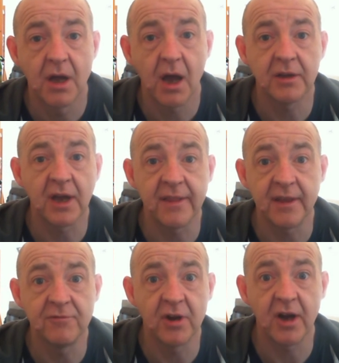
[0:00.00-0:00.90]
Okay
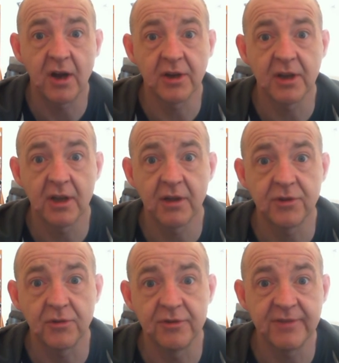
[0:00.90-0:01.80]
then, right, I'm going to
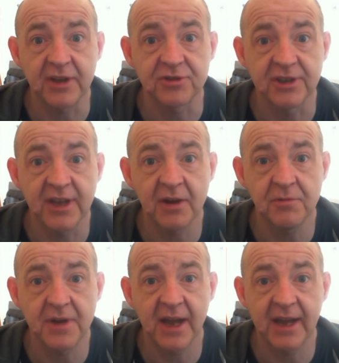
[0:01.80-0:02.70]
do the reaction
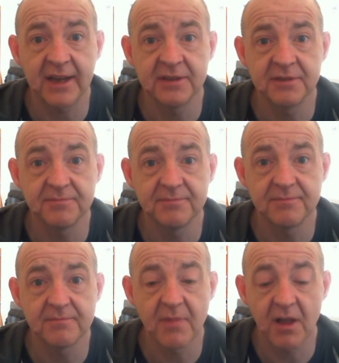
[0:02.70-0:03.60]
now, and
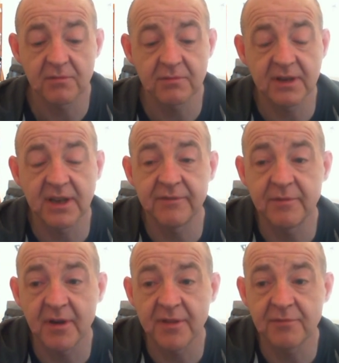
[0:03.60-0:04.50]
I'll give you
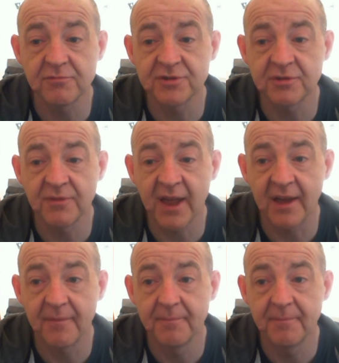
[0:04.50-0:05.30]
my thoughts on that.